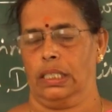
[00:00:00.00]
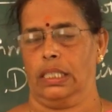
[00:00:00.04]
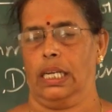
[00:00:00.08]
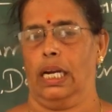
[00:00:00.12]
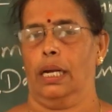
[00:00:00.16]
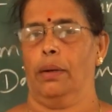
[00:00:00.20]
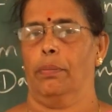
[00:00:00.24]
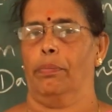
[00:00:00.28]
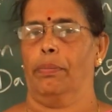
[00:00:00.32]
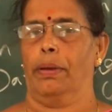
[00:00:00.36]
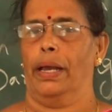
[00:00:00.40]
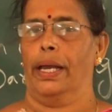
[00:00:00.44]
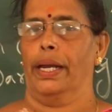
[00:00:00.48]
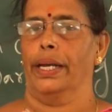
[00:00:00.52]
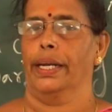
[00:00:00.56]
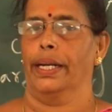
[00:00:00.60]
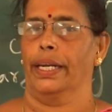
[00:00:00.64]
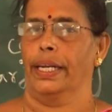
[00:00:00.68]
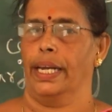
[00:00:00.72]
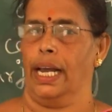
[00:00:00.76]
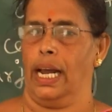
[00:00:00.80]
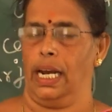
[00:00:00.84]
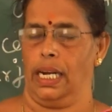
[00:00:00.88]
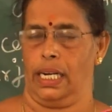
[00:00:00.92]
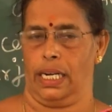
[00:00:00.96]
that
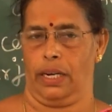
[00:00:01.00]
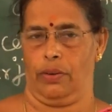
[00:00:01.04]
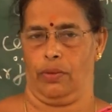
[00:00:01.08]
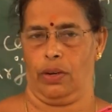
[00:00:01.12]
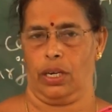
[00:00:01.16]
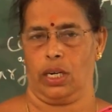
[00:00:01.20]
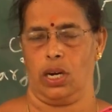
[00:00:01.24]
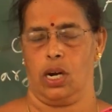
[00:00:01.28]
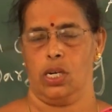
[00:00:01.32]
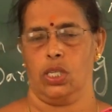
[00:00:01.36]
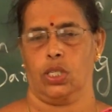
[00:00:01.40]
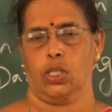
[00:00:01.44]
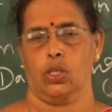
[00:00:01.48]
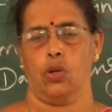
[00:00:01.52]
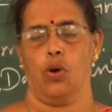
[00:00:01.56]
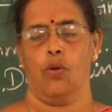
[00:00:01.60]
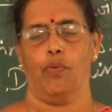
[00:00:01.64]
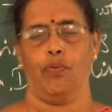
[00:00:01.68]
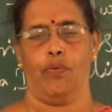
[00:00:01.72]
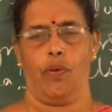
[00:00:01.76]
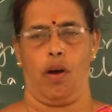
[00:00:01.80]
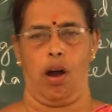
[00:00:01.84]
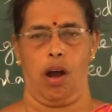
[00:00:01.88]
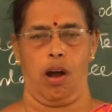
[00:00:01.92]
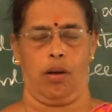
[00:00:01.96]
perennial river also
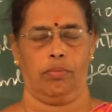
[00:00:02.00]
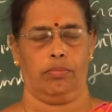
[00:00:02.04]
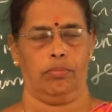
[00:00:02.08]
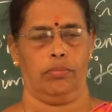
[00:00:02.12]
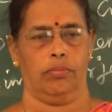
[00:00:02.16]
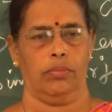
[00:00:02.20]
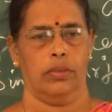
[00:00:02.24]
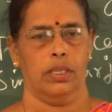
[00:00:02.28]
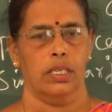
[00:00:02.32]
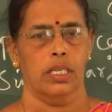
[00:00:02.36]
form.